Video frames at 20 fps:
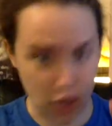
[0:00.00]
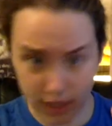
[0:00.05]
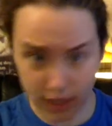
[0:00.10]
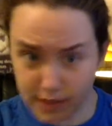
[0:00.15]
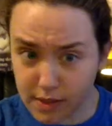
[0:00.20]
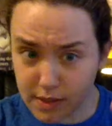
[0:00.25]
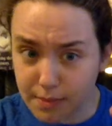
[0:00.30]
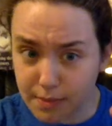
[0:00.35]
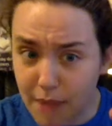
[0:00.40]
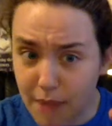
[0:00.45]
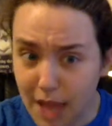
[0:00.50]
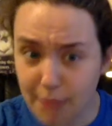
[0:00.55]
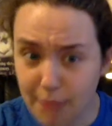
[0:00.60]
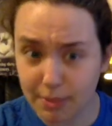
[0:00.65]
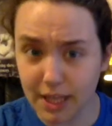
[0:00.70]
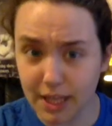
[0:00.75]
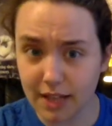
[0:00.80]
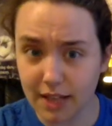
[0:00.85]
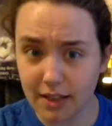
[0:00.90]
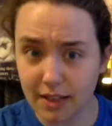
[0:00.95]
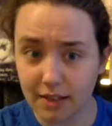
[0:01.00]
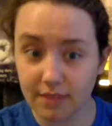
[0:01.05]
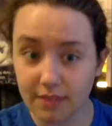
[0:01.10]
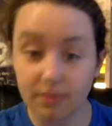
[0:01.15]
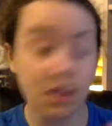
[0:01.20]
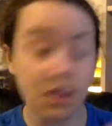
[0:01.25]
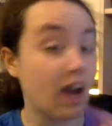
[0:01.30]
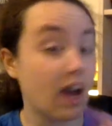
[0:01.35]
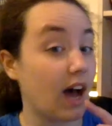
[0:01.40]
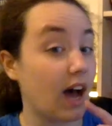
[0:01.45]
just maybe,
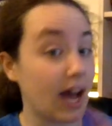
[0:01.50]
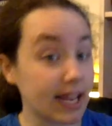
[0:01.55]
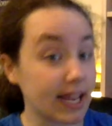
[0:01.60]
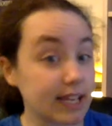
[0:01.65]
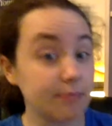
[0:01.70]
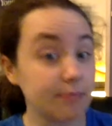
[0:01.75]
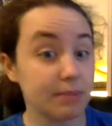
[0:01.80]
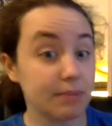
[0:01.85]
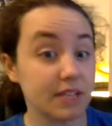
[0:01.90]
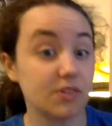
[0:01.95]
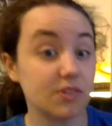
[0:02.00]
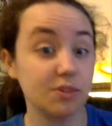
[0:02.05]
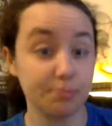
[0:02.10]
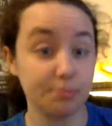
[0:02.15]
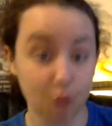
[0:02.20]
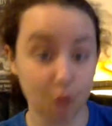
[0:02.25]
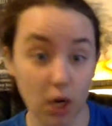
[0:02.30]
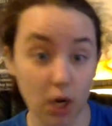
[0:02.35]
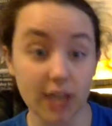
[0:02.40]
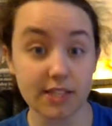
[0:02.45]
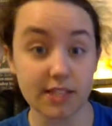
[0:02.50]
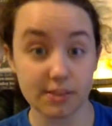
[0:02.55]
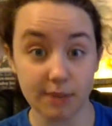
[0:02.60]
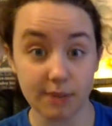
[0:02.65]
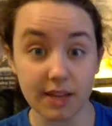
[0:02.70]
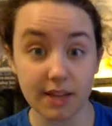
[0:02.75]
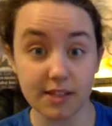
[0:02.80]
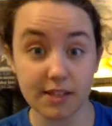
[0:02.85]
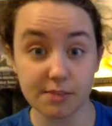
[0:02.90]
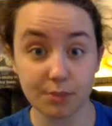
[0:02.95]
I could be
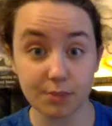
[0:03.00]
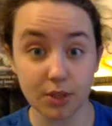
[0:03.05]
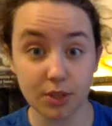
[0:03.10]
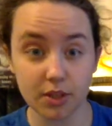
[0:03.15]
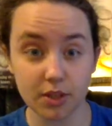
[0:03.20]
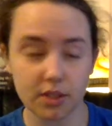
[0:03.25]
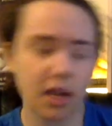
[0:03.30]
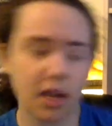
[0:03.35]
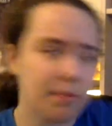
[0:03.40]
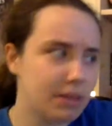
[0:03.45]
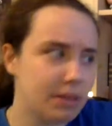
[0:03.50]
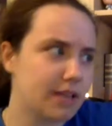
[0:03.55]
surprised by this book.